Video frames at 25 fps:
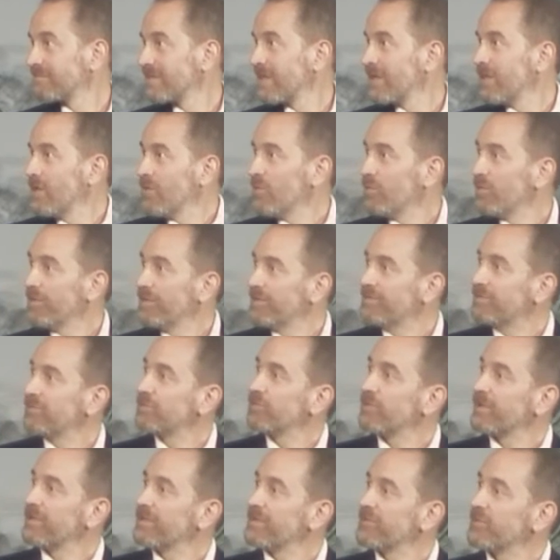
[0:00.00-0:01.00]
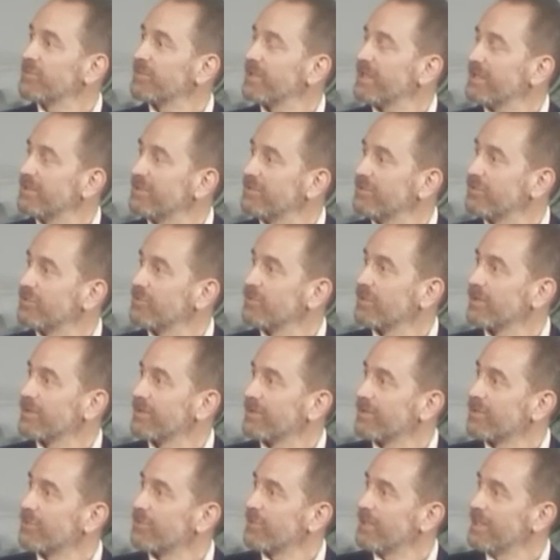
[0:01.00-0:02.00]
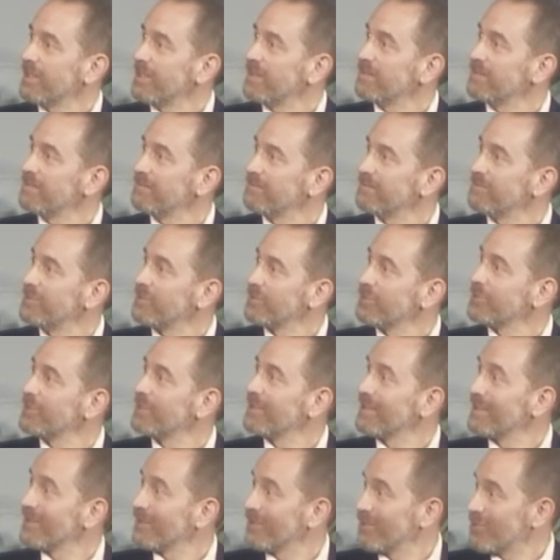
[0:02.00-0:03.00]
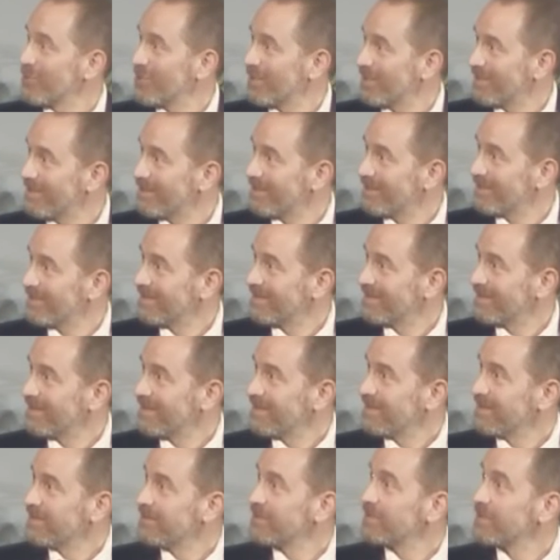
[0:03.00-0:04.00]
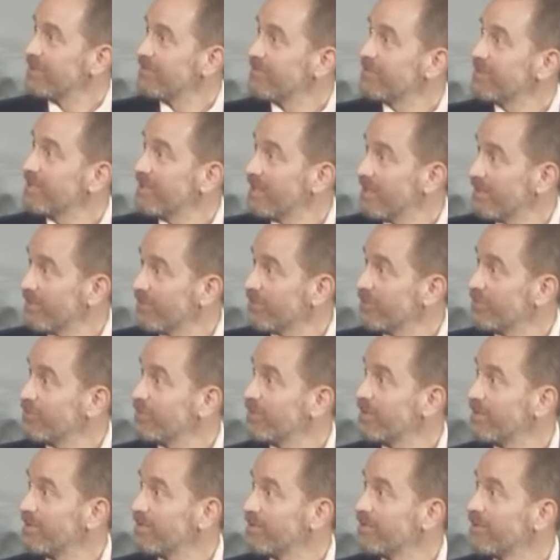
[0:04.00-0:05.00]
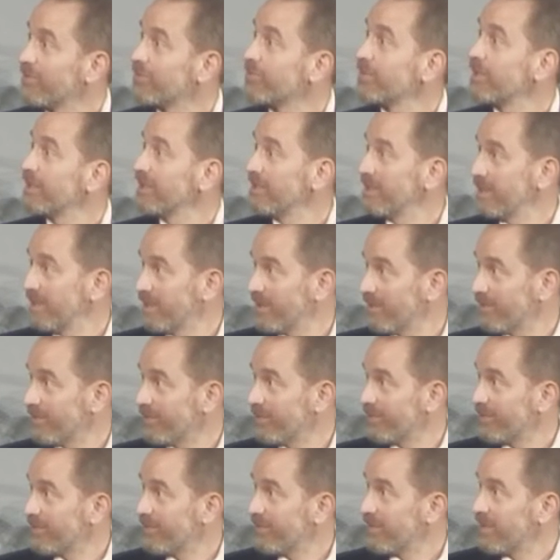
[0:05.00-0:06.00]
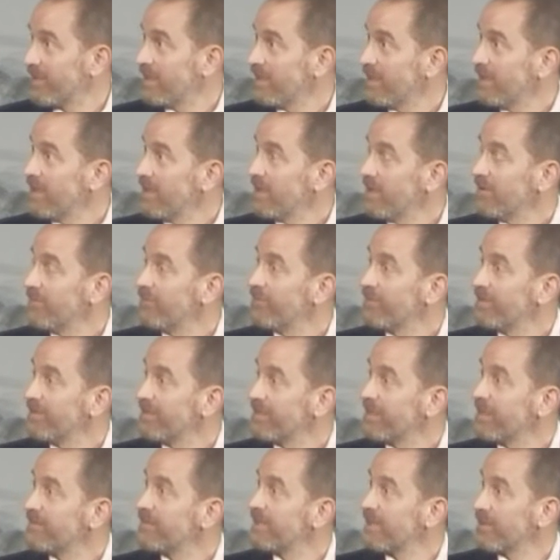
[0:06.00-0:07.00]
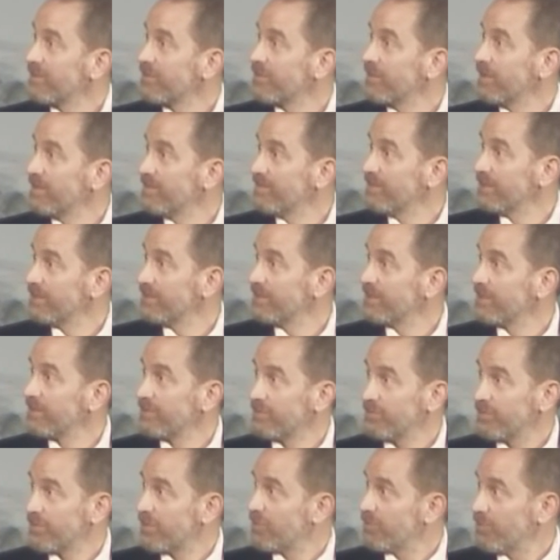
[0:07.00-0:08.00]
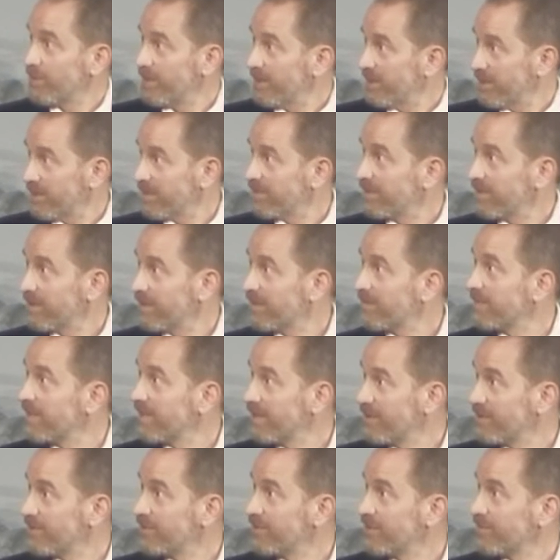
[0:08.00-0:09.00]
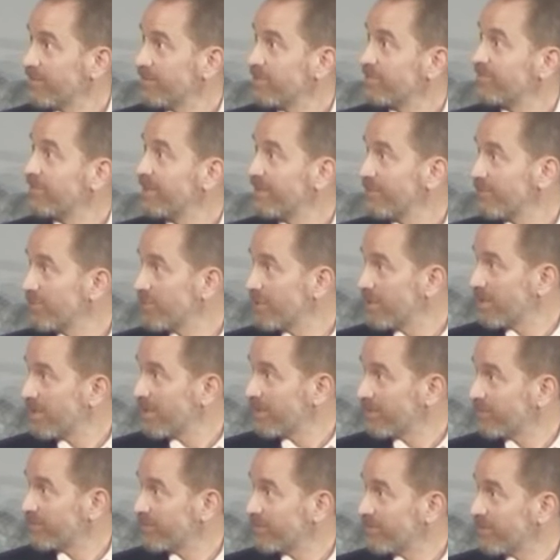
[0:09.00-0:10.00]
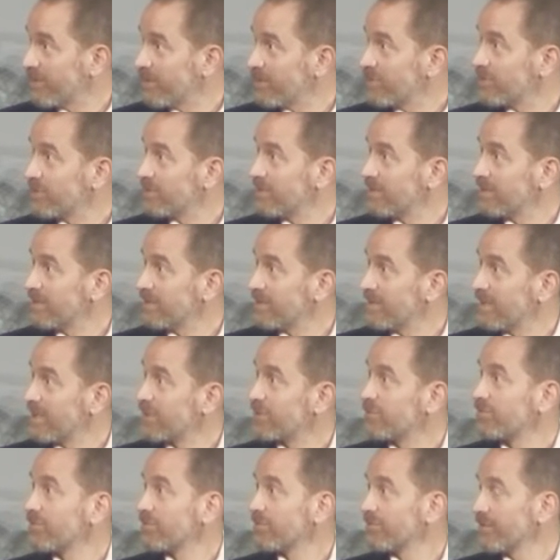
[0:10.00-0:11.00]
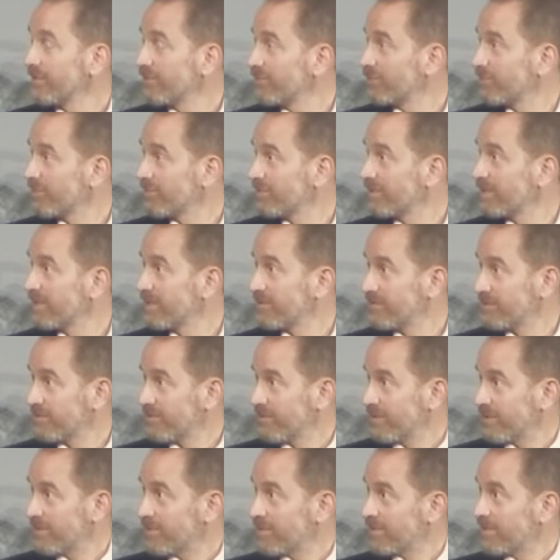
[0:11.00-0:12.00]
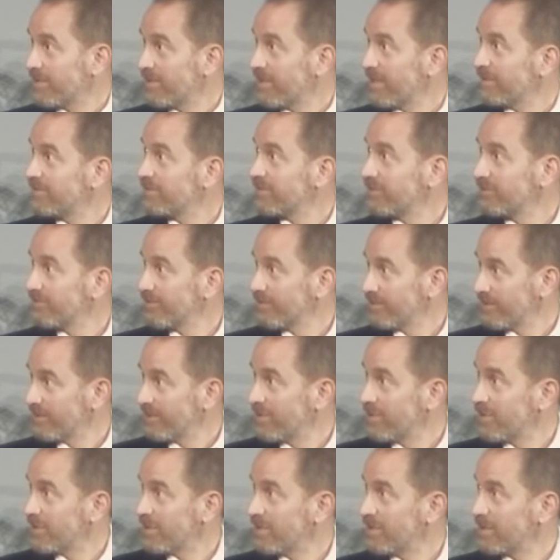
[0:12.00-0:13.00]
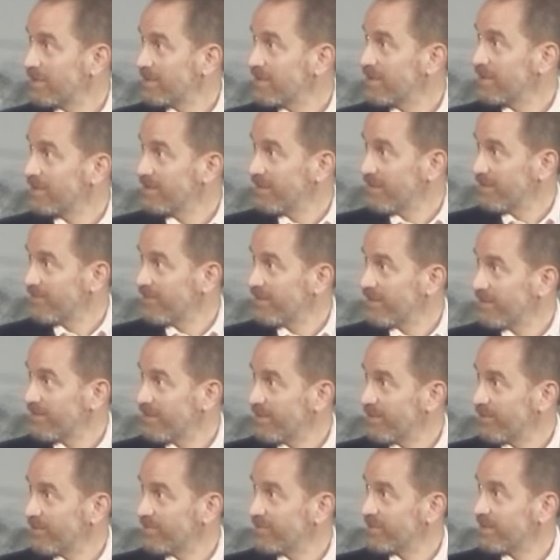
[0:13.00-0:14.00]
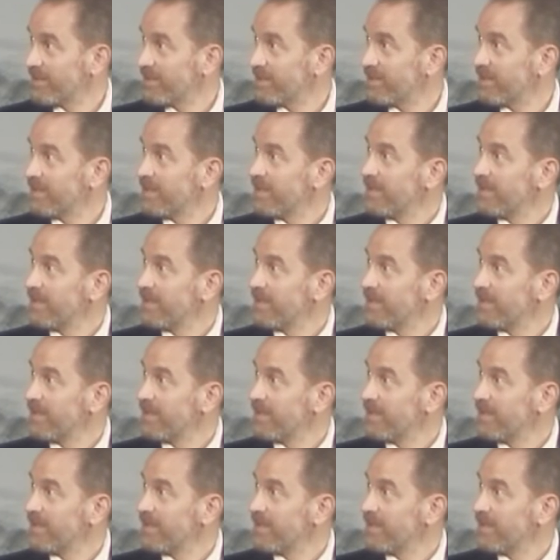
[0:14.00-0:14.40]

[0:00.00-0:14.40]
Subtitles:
Well, this is one of these places where the green building agenda dovetails with green health. If we think about green buildings, which we need to think about in terms of energy conservation and natural resource conservation, that's a certain agenda on the environmental side.